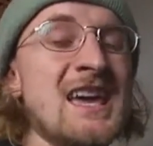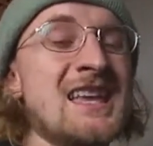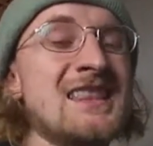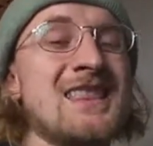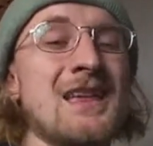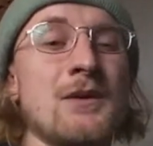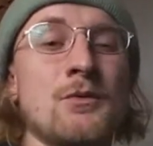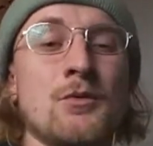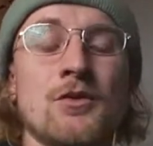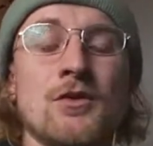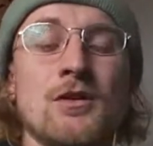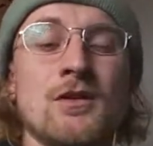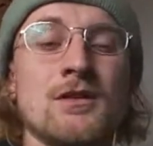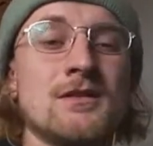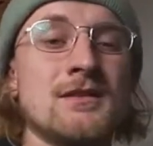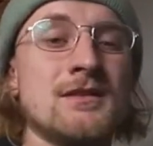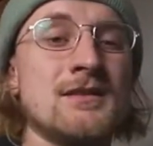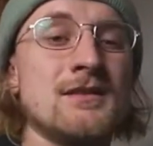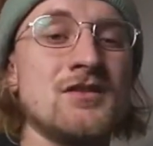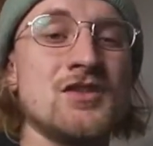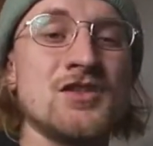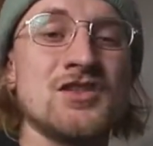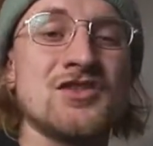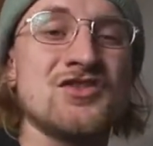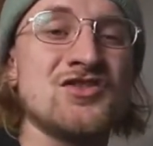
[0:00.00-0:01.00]
They were
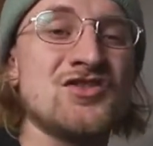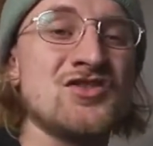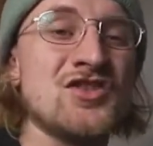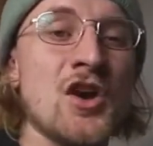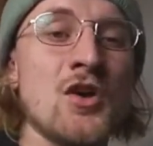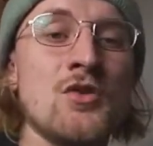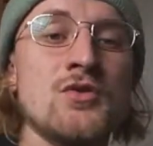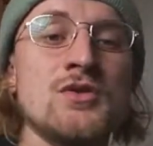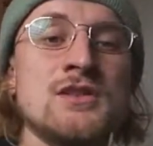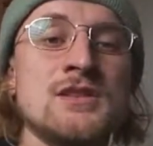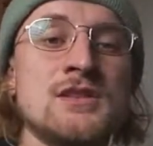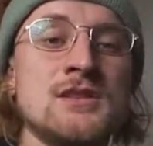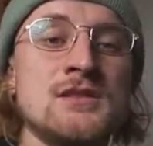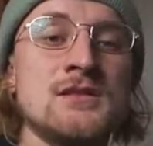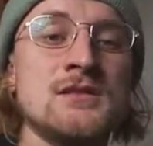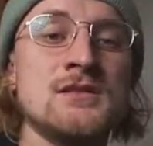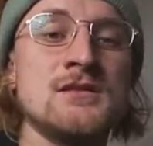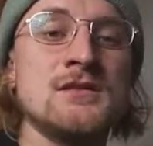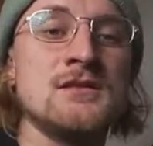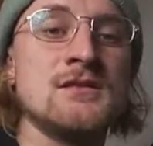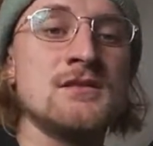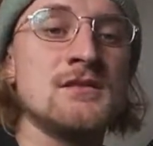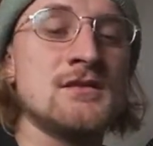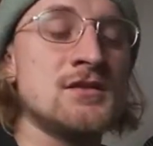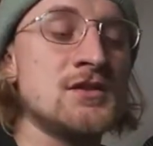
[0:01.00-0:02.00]
just
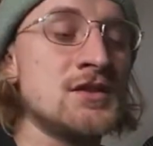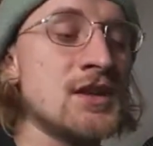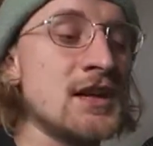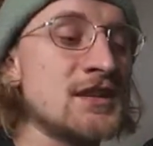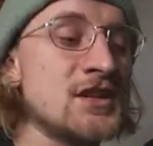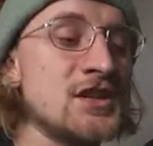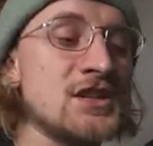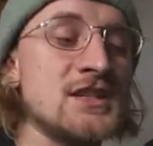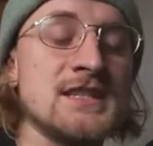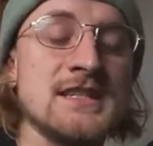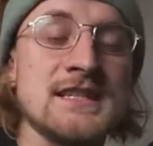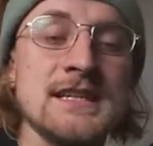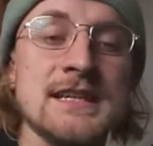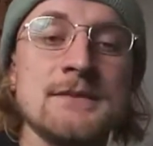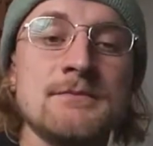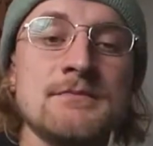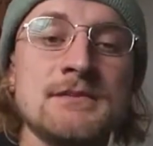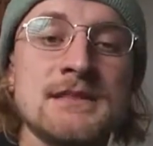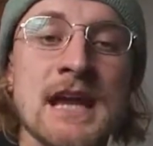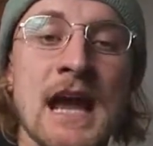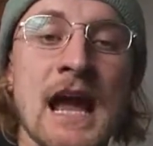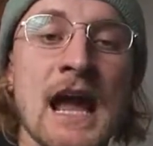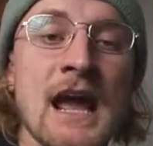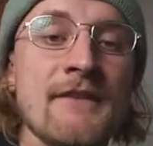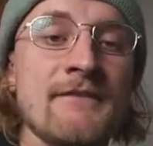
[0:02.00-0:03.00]
such a deep
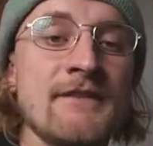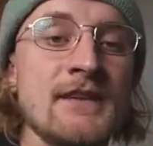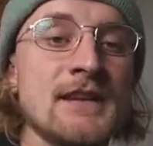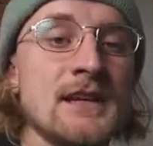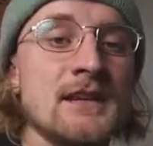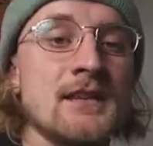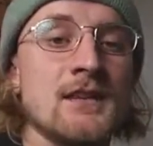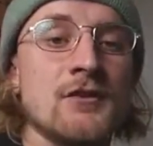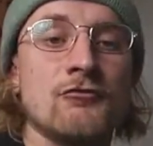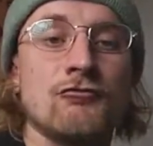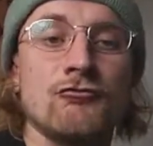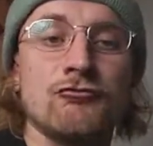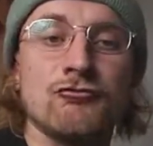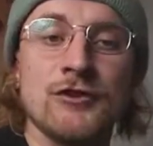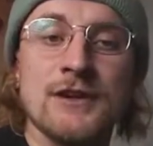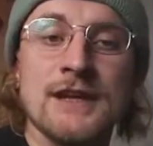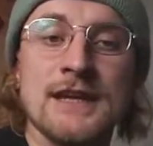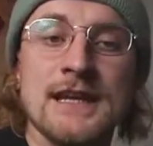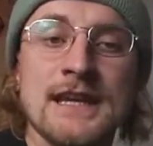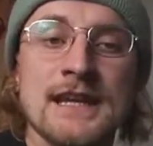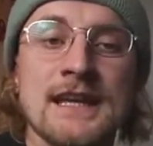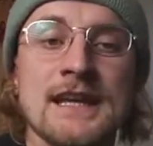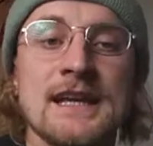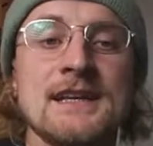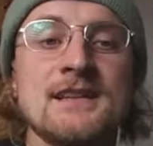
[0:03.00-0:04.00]
dive into the
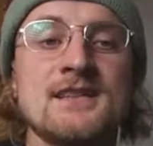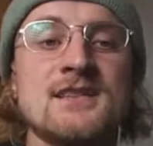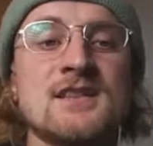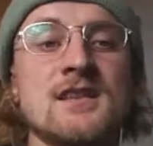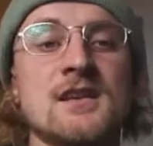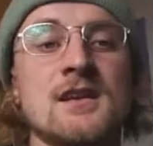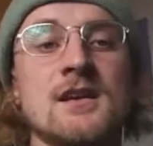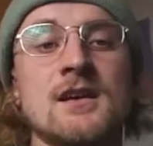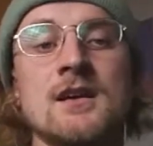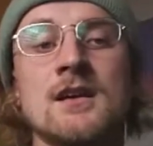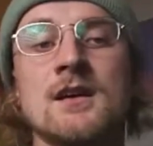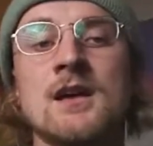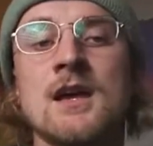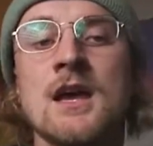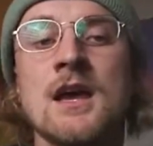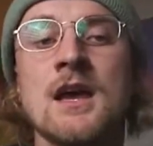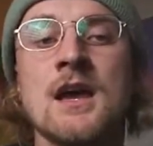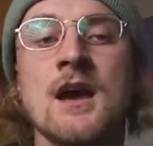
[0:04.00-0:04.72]
readings, the